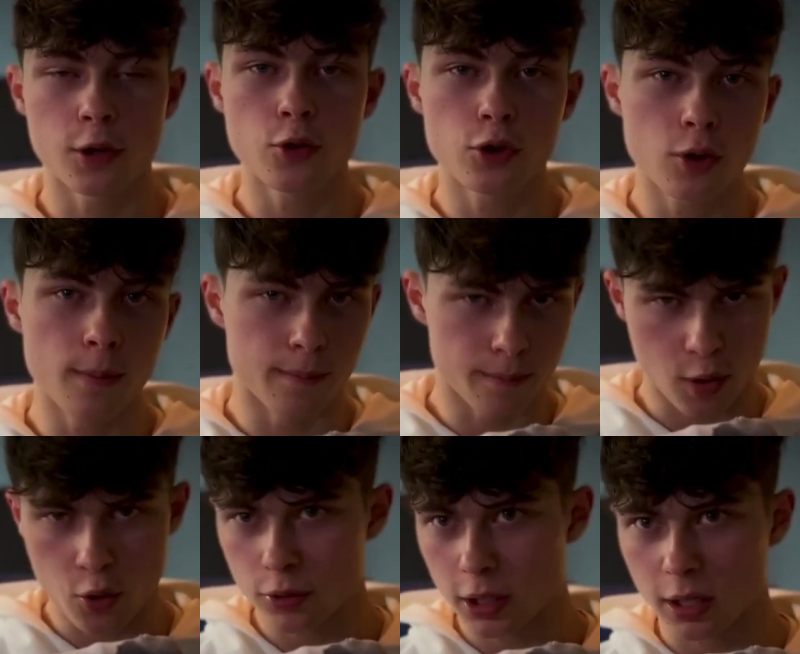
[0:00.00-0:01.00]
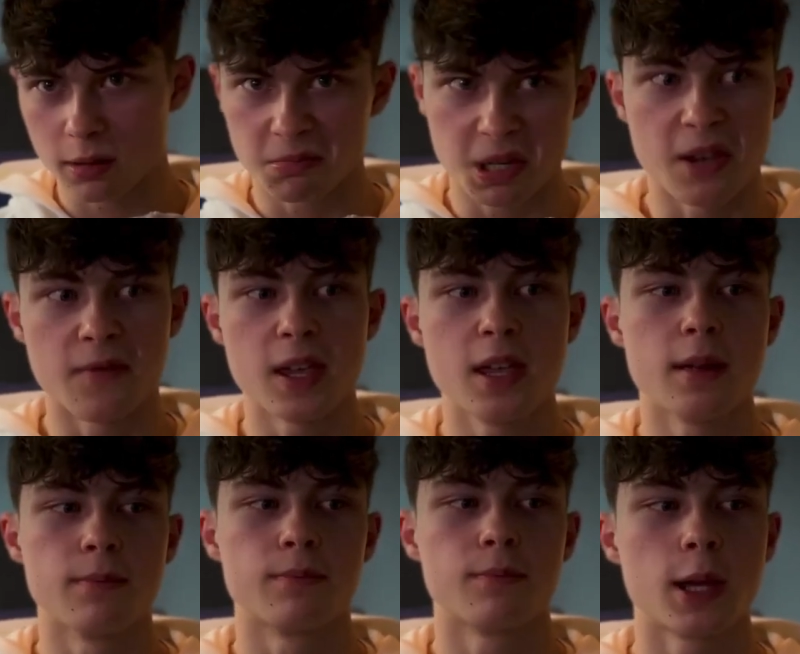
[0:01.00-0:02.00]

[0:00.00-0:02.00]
content creators to make their own documentary